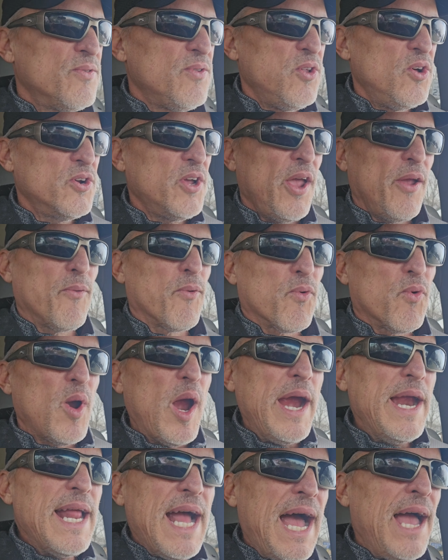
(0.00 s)
looking
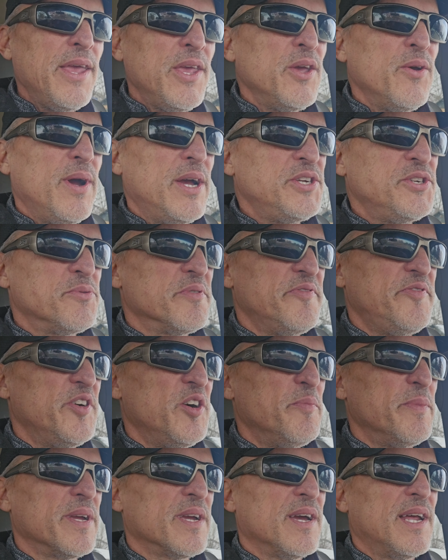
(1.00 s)
right at you as you were
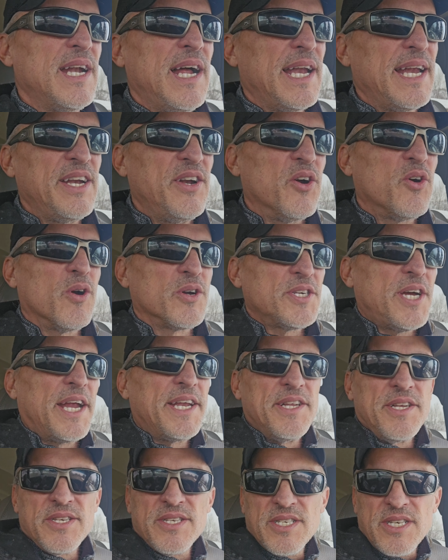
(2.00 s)
filming. And I, you know, of course, I
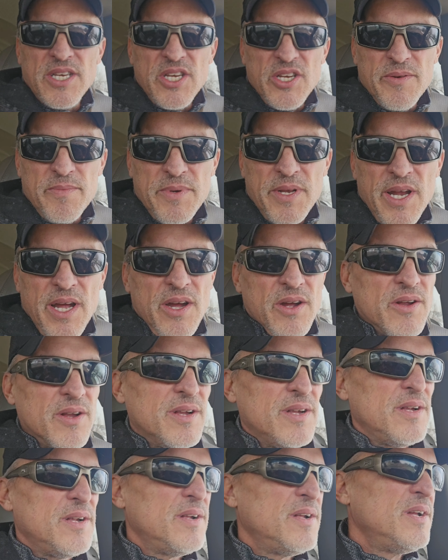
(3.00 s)
didn't see them. You know,
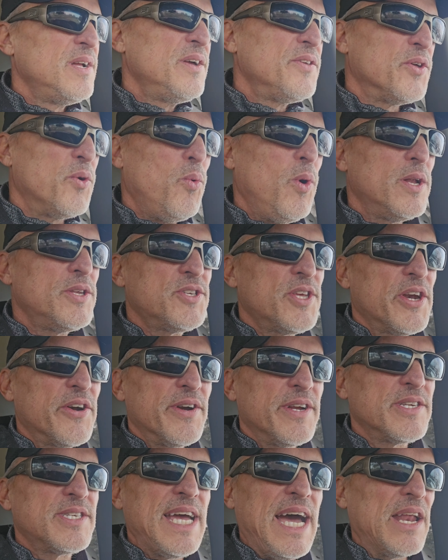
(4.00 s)
the ones that
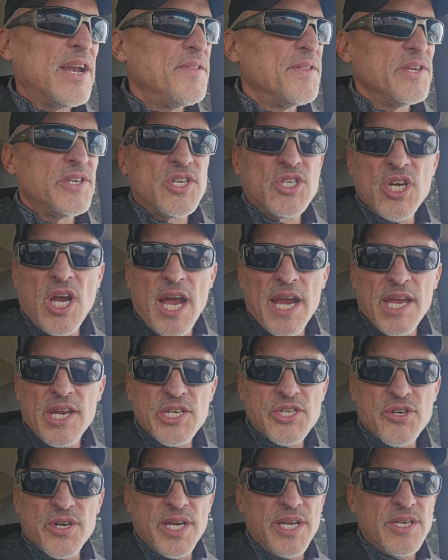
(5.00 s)
are in town on these
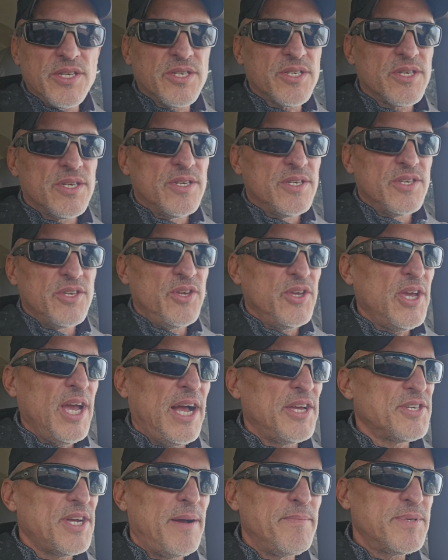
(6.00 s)
giant trees. You
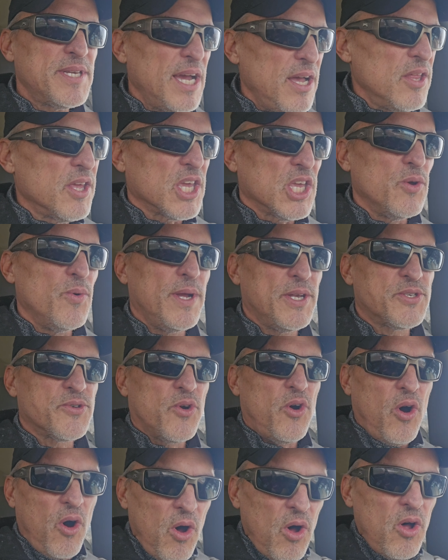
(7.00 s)
guys, I'm telling you, it's
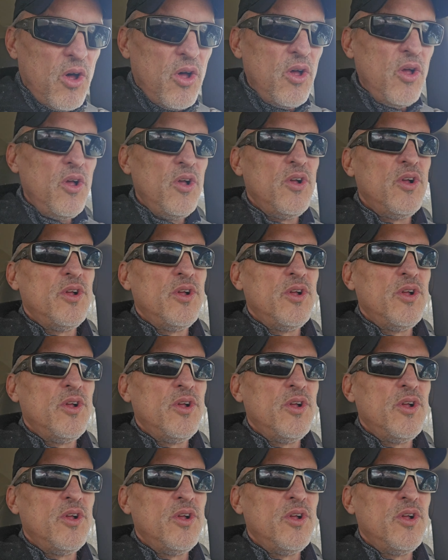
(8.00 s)
all